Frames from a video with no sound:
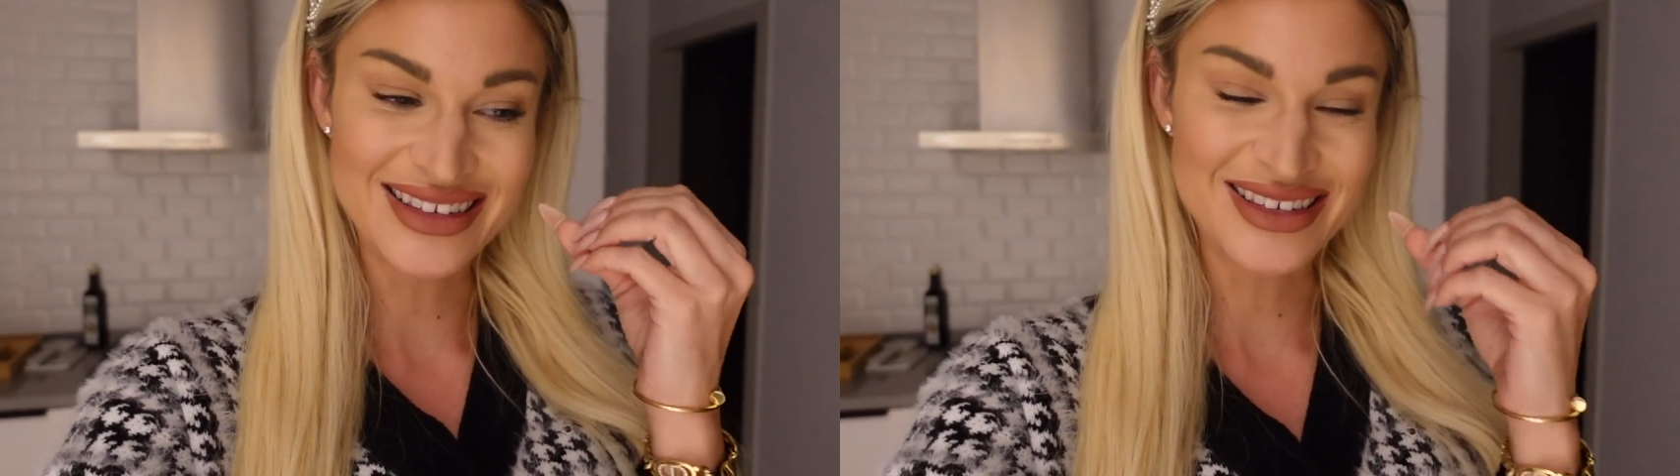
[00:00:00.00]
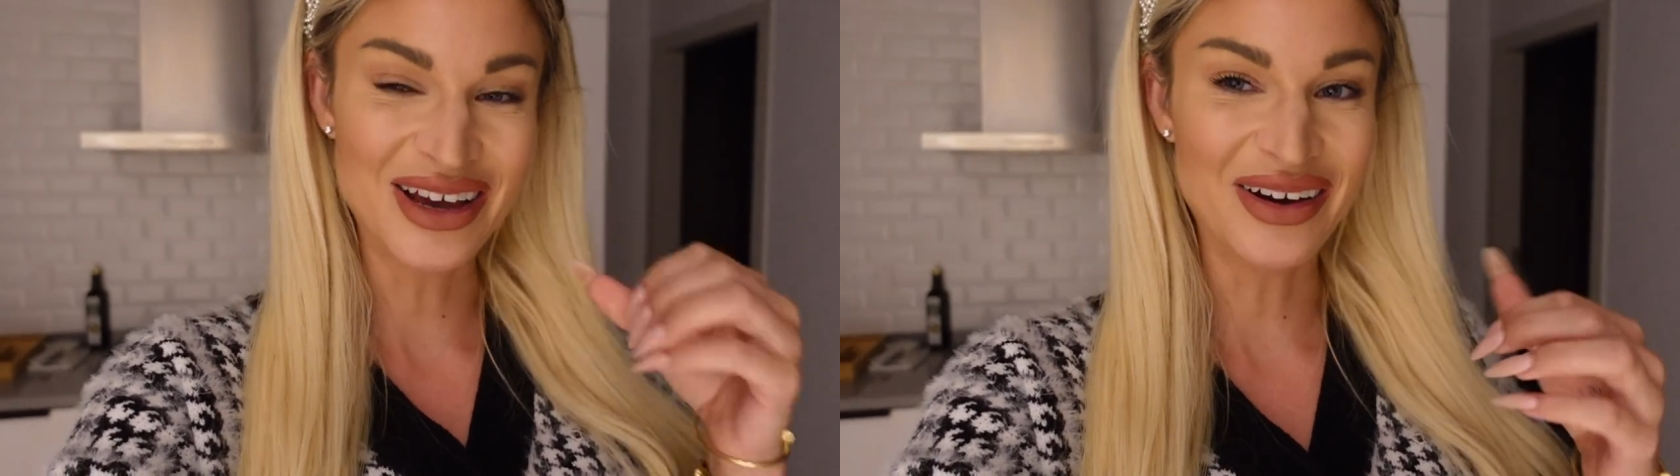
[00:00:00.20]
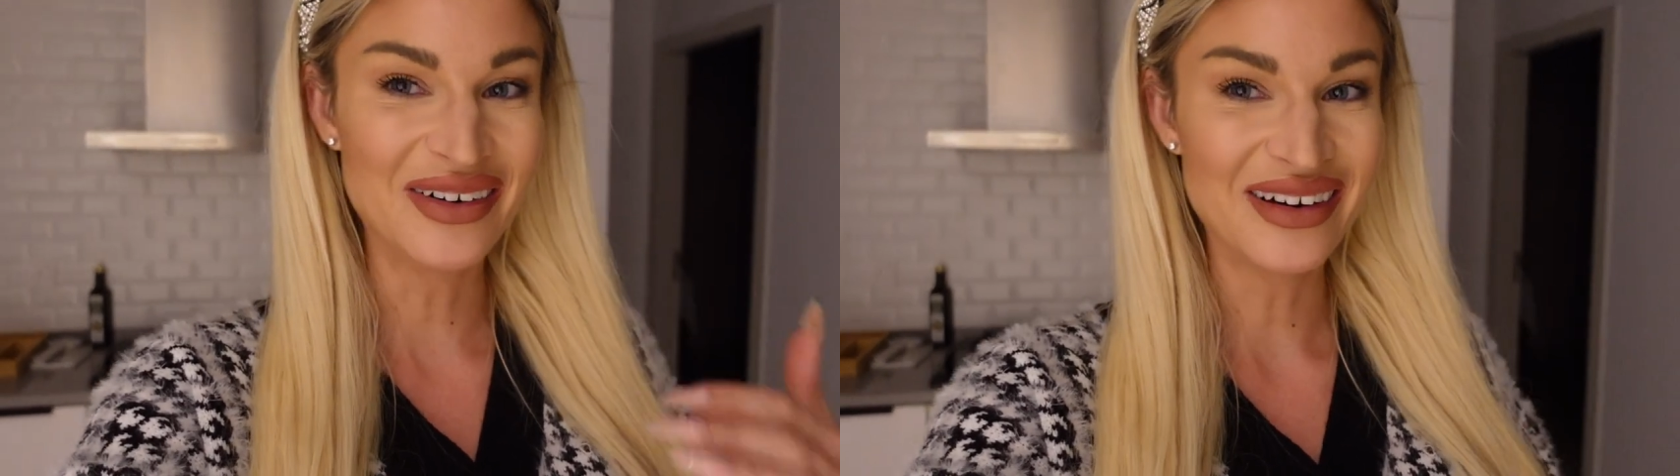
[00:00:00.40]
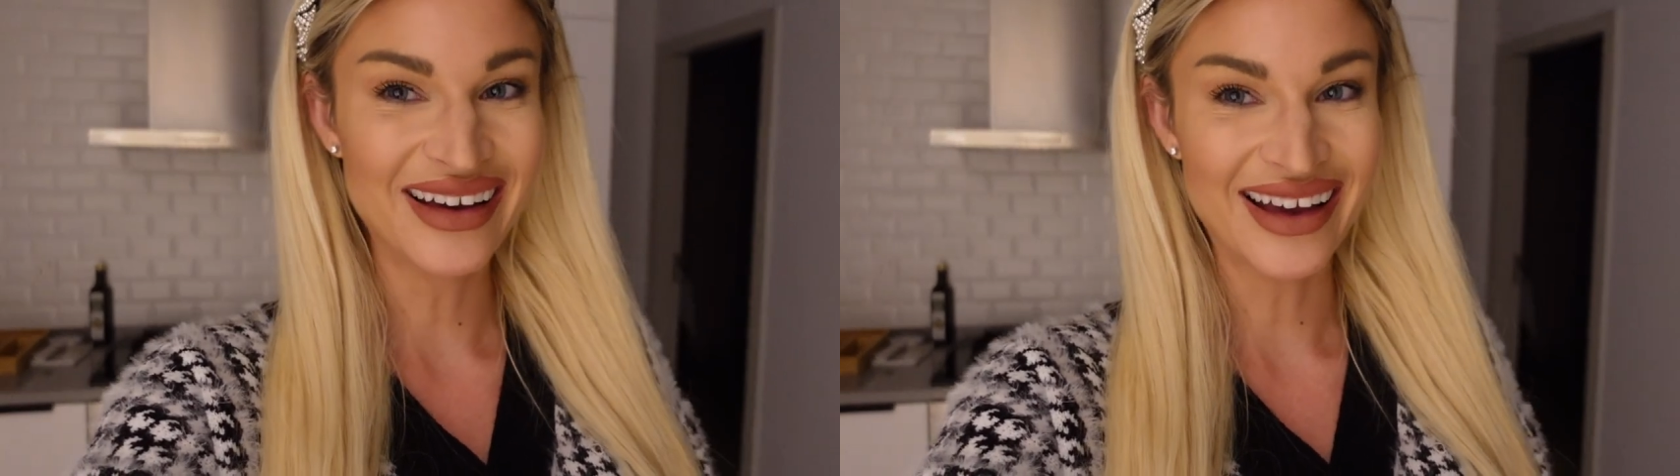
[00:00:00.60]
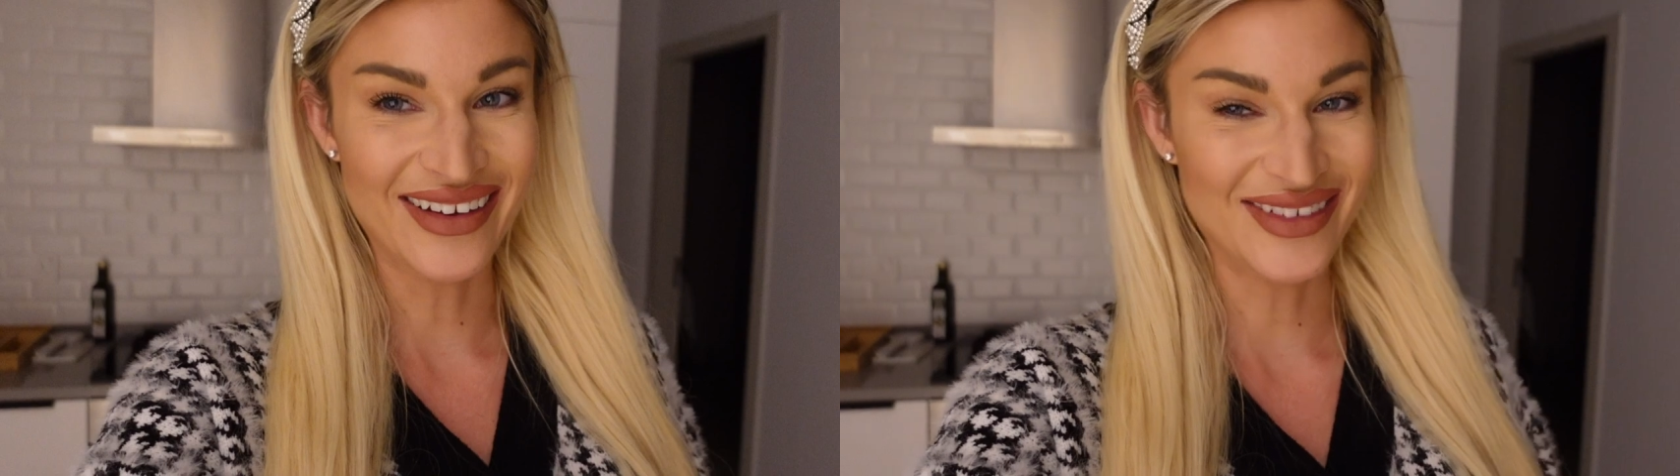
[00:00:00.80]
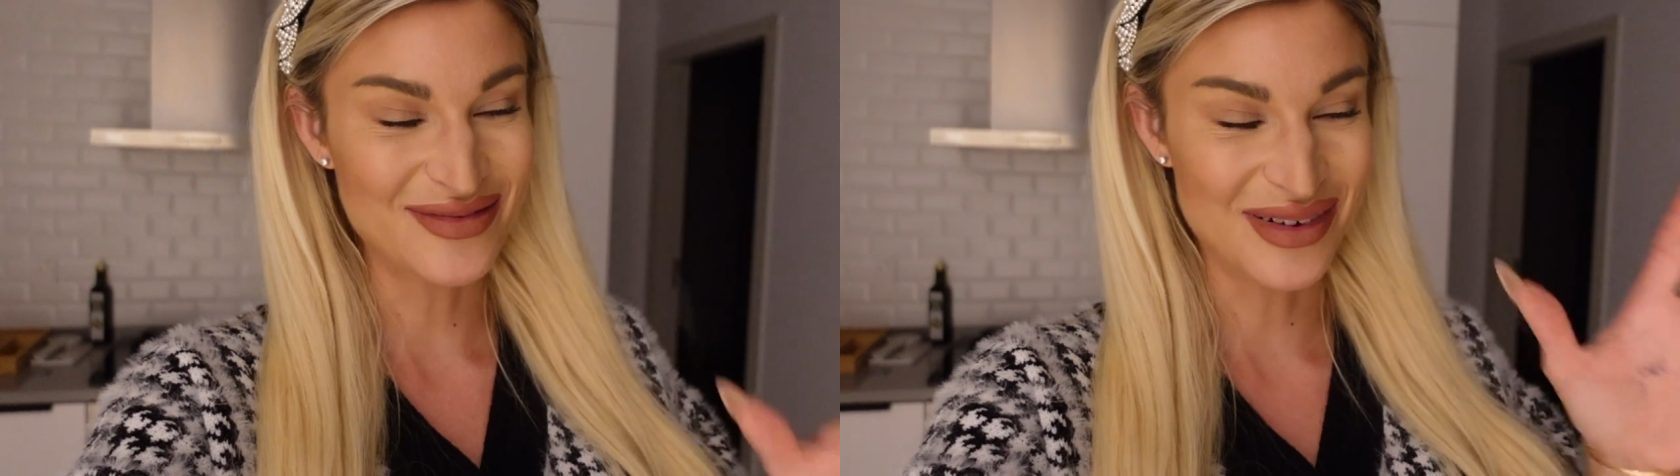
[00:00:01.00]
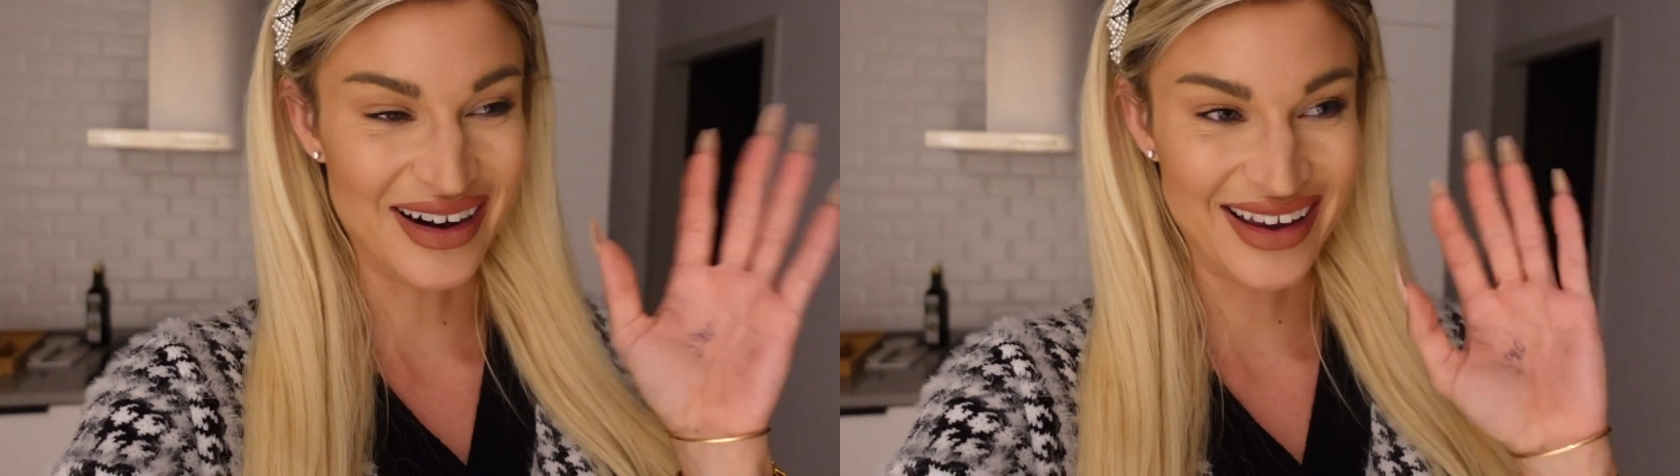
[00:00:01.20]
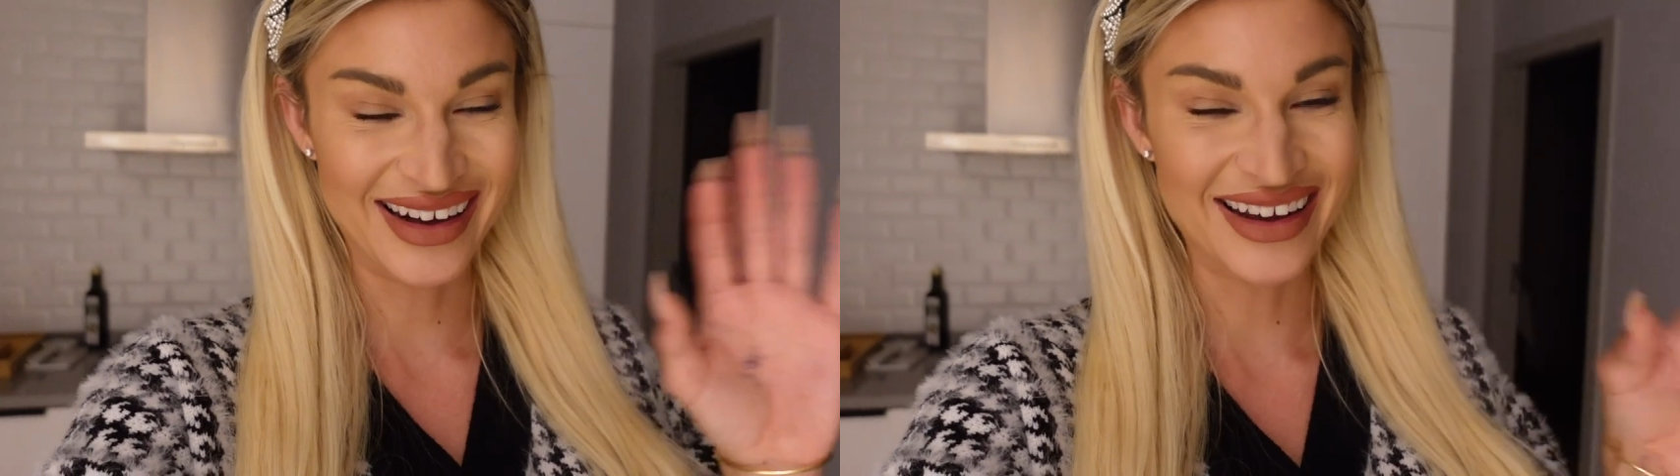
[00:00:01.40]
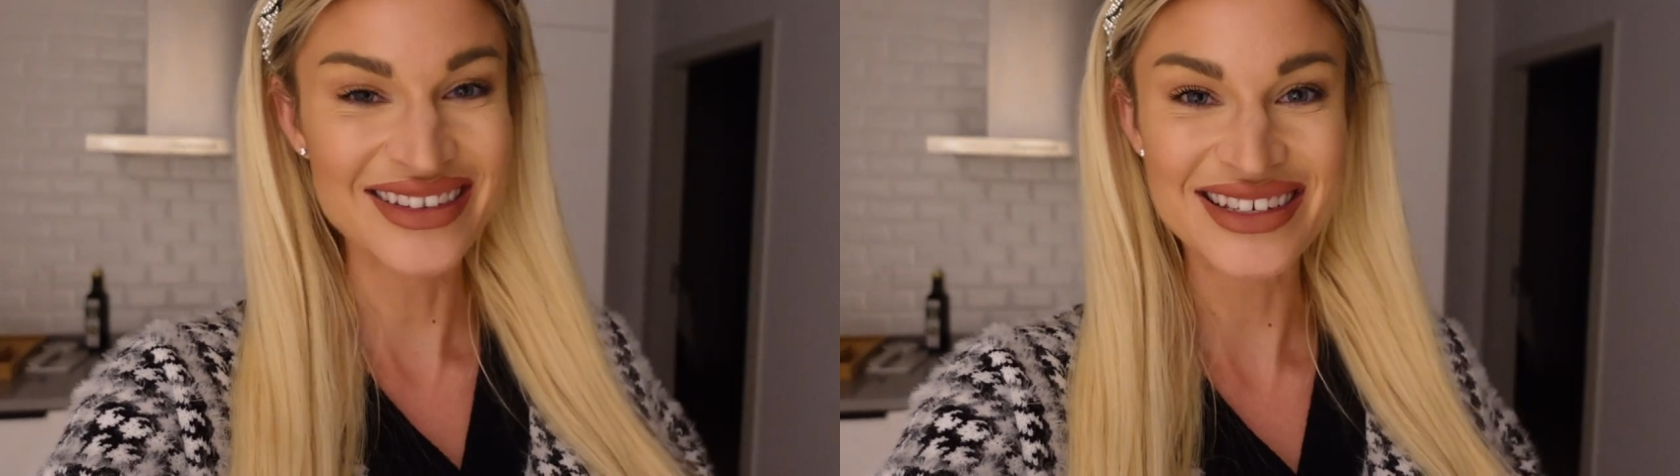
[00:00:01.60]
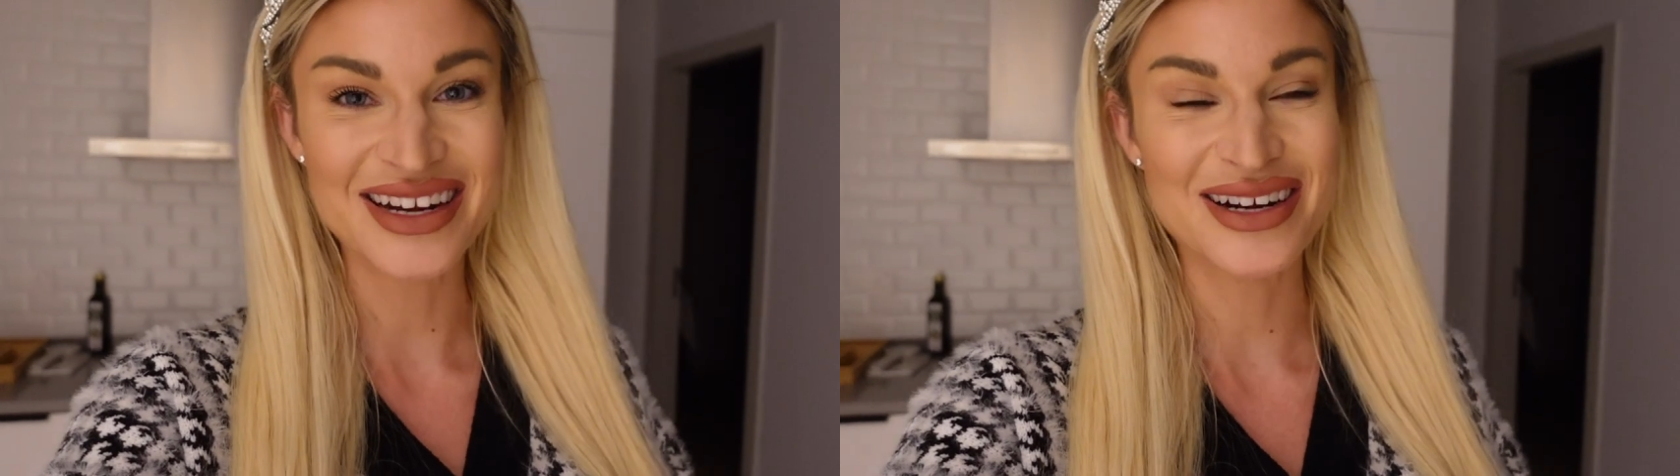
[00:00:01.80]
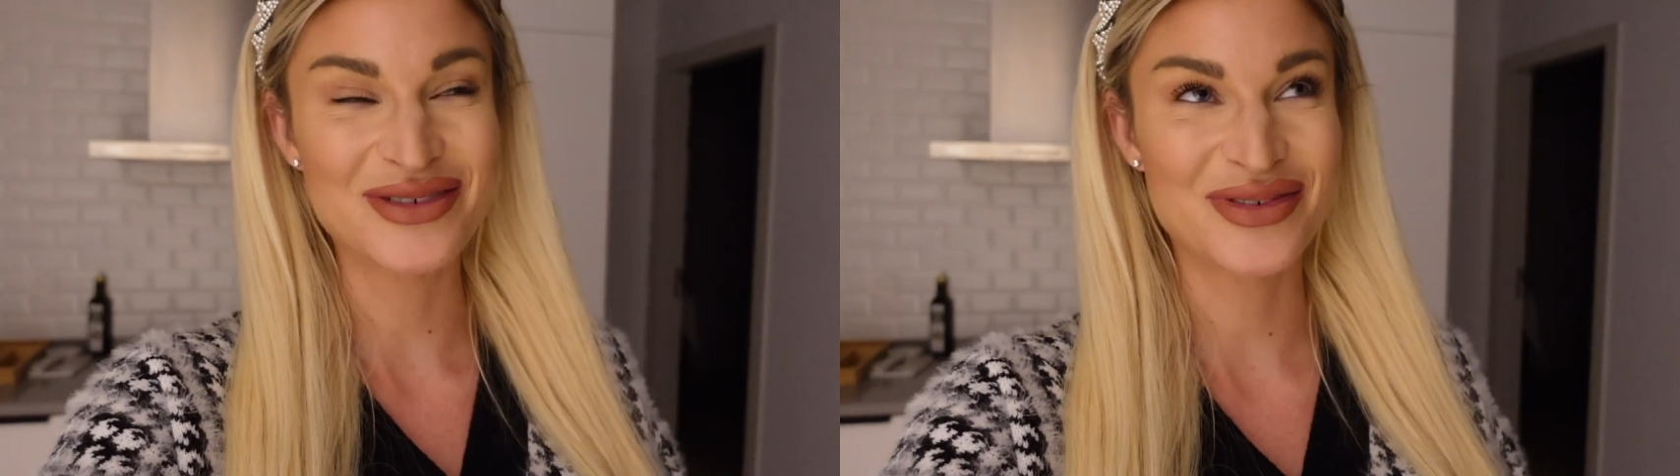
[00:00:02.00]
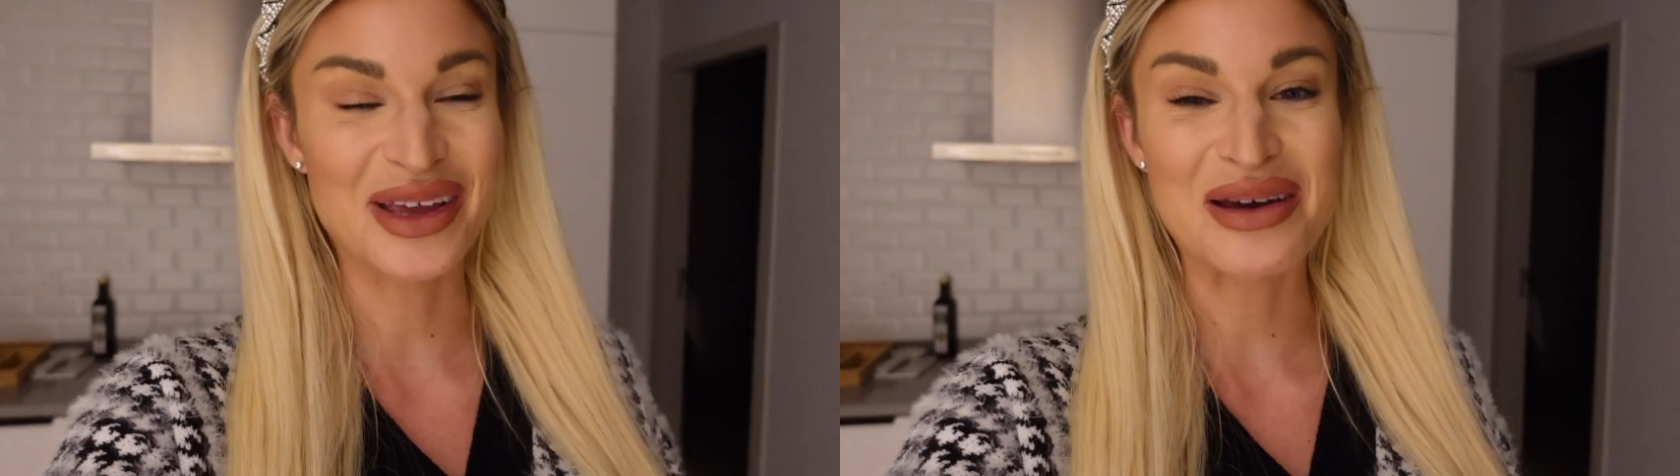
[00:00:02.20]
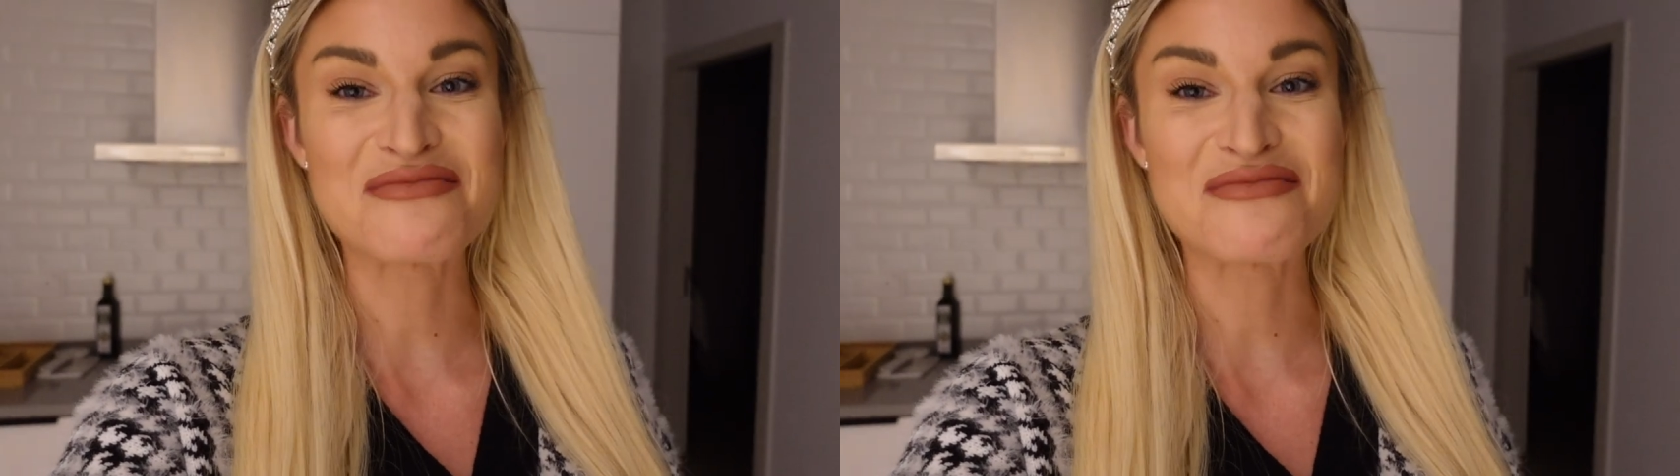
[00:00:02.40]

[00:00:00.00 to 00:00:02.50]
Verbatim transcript: So I've been parking downstairs for like a